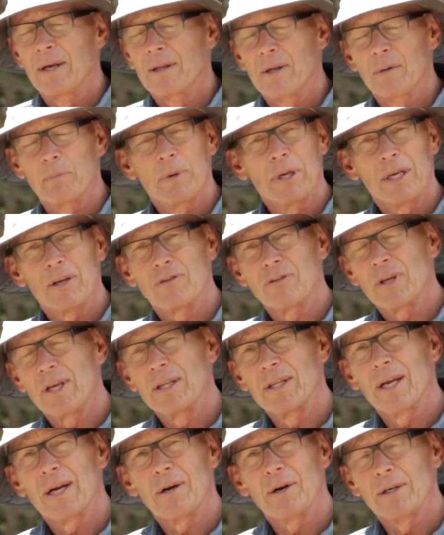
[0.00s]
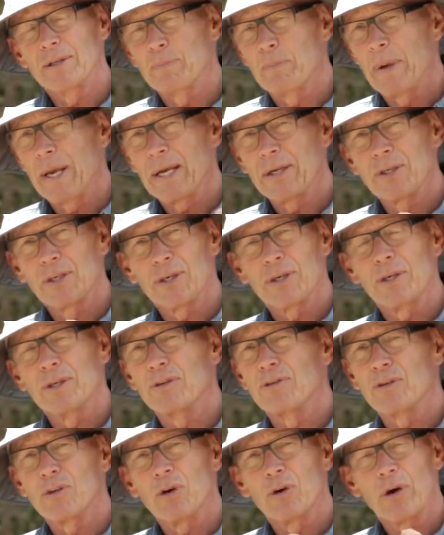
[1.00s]
The biggest thing there is make sure
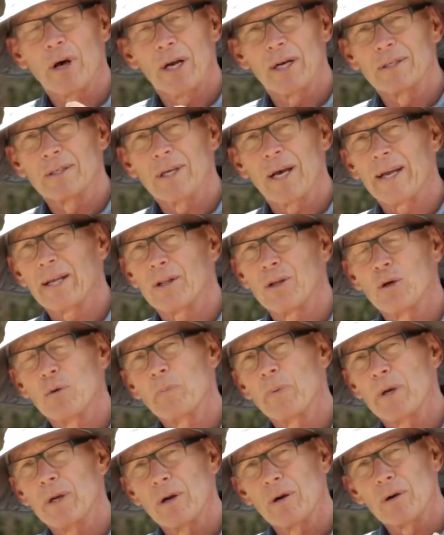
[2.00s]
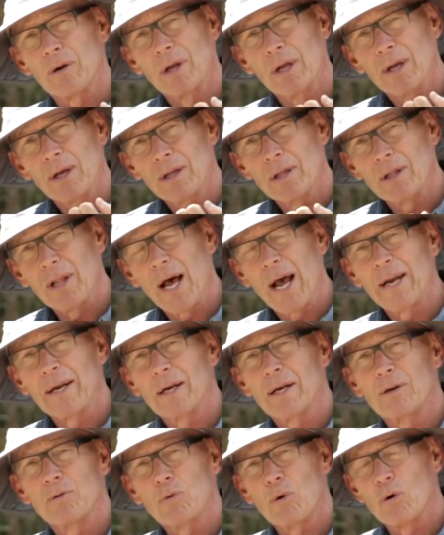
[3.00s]
you still got a tight loop and your line
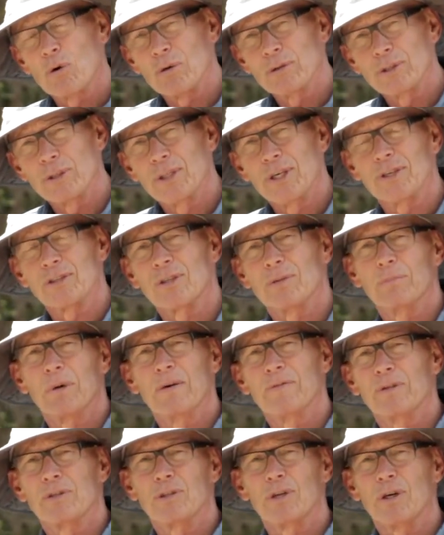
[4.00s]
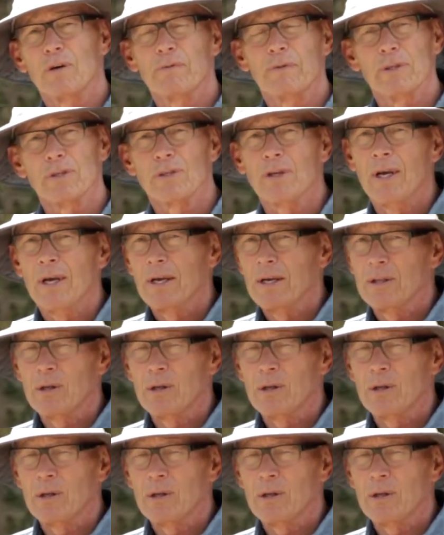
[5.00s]
unrolls just above the surface.